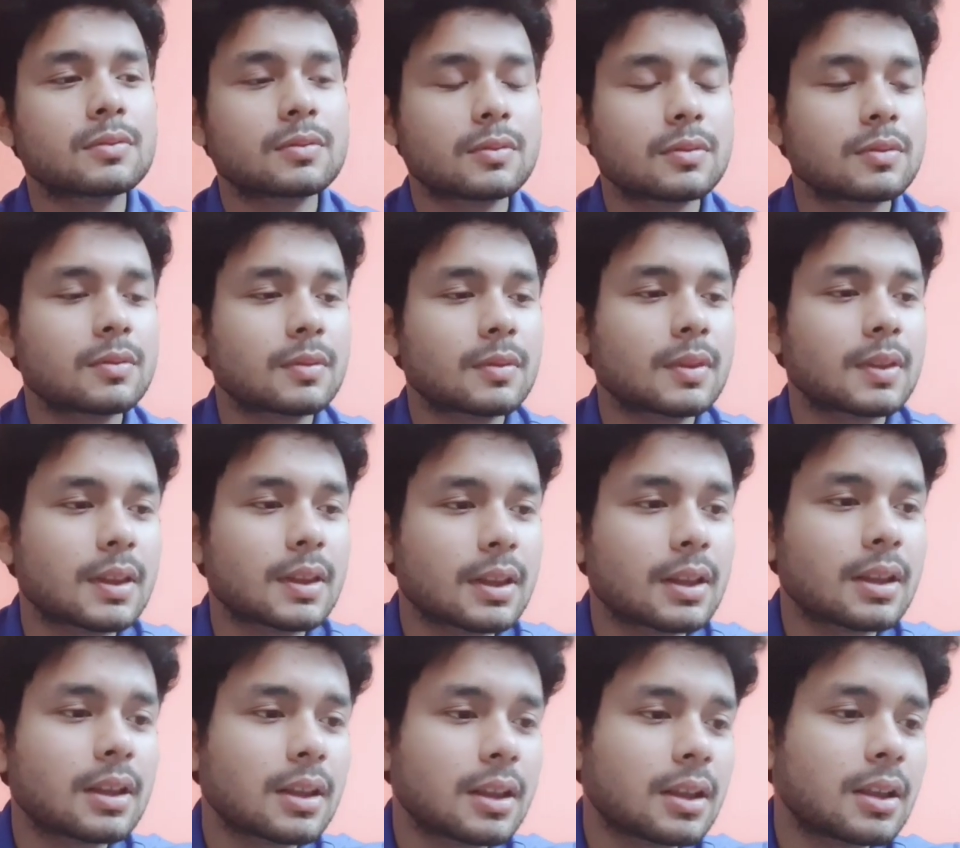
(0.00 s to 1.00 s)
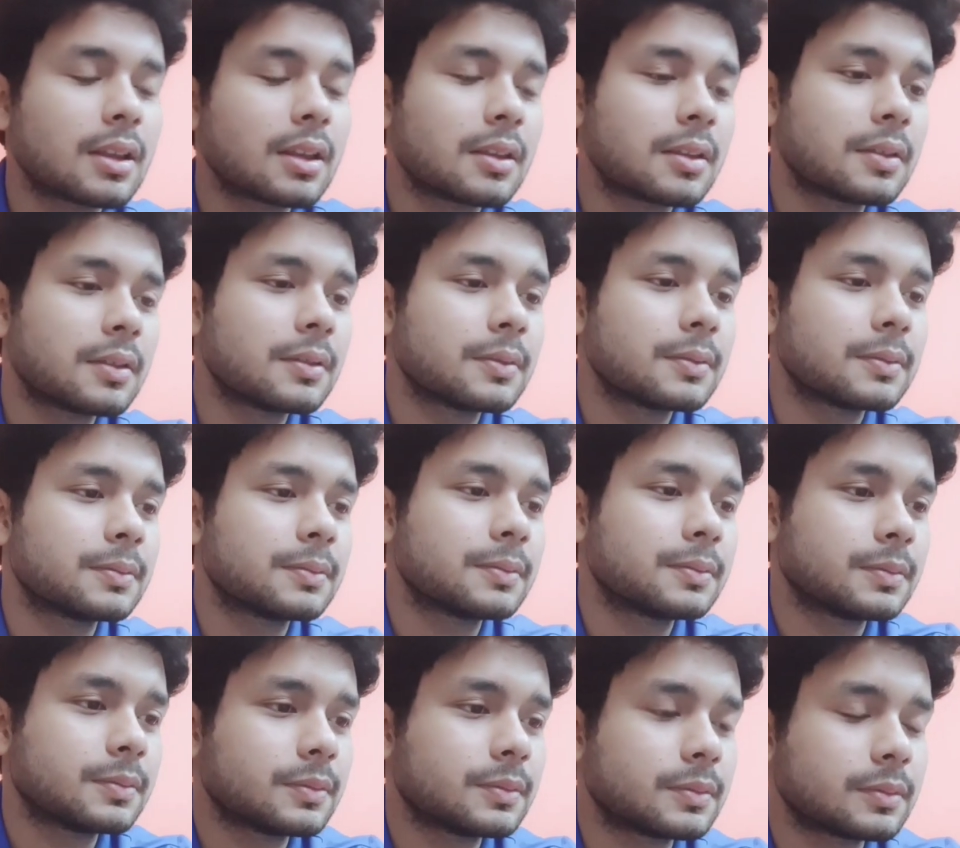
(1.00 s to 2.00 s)

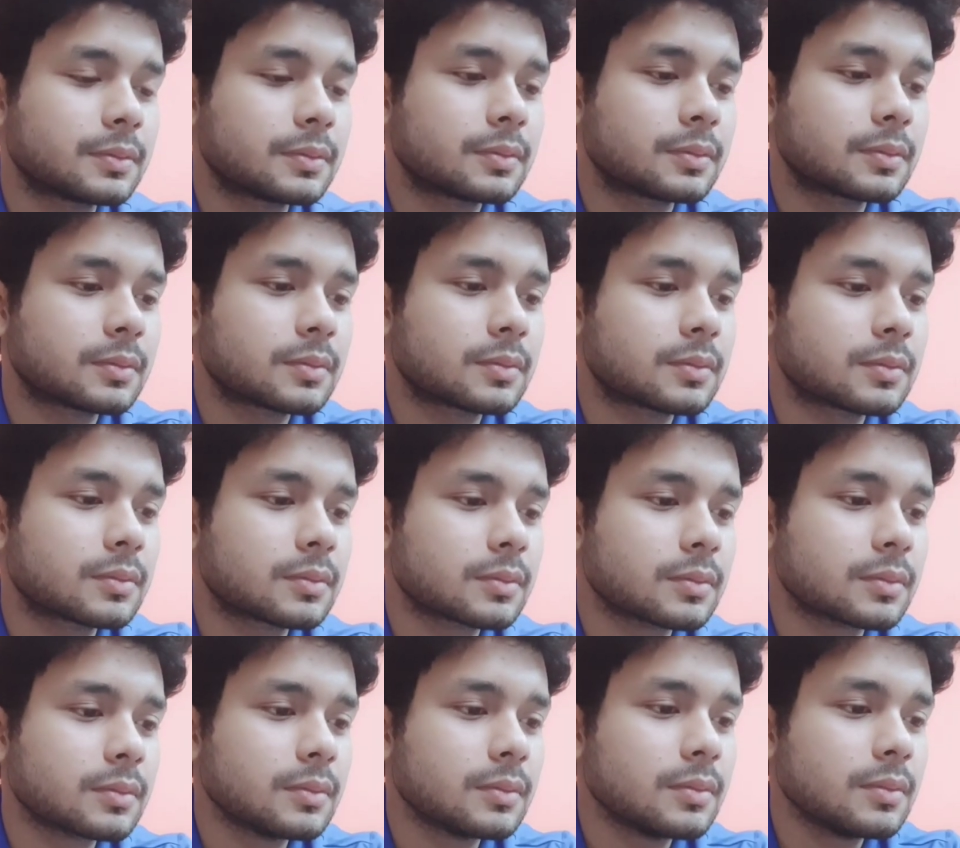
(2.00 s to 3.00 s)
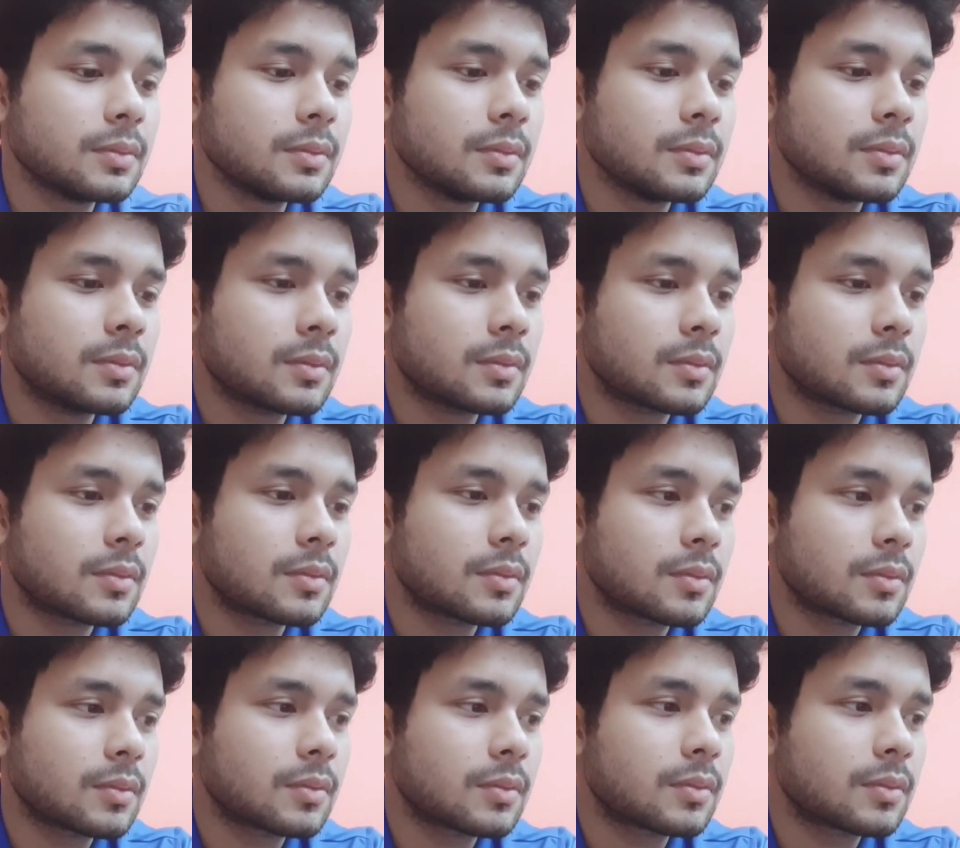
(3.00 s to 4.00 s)

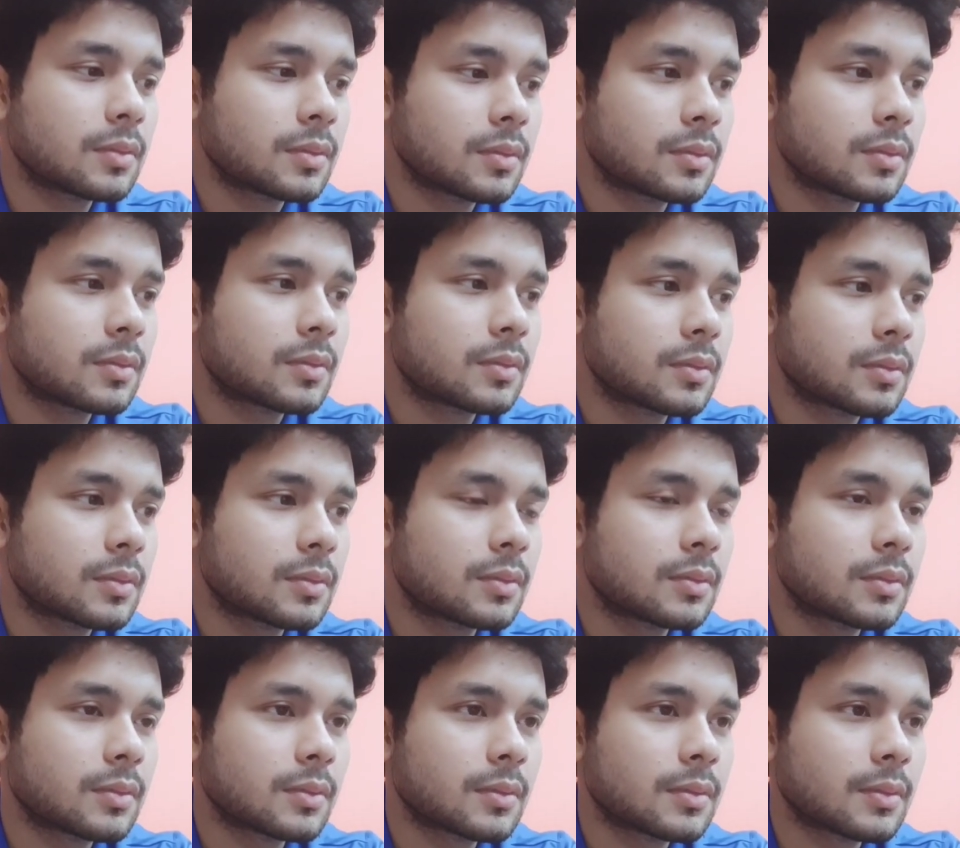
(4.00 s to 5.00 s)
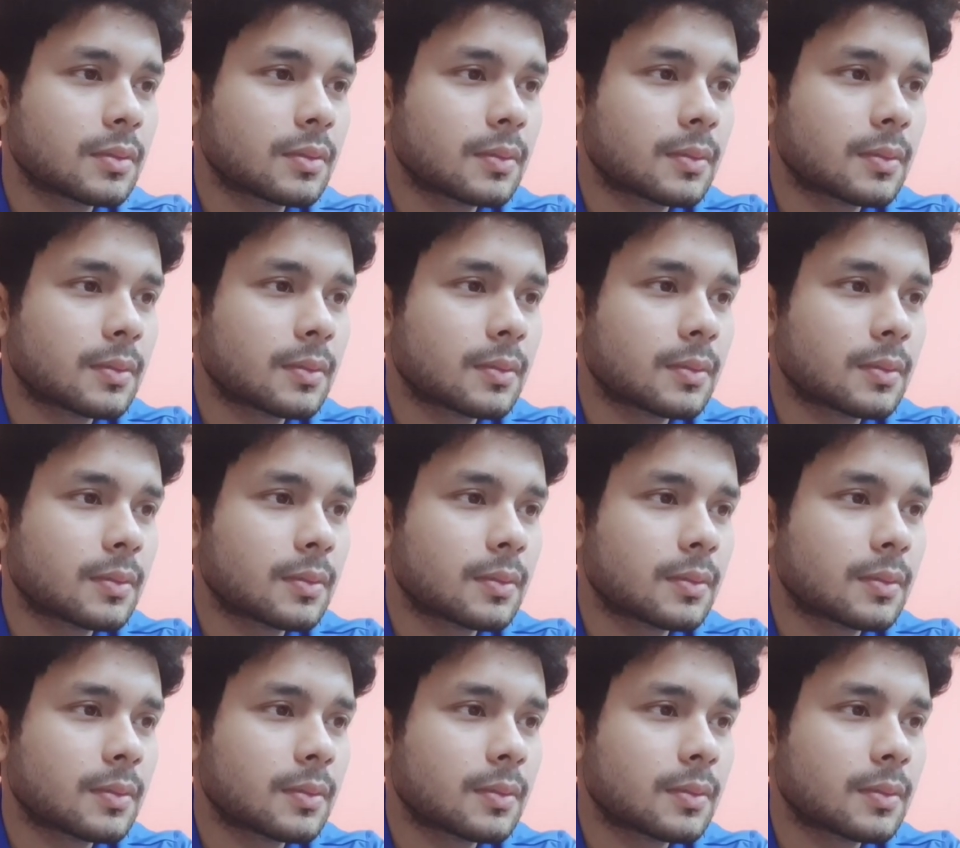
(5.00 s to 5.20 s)
This person isn't speaking.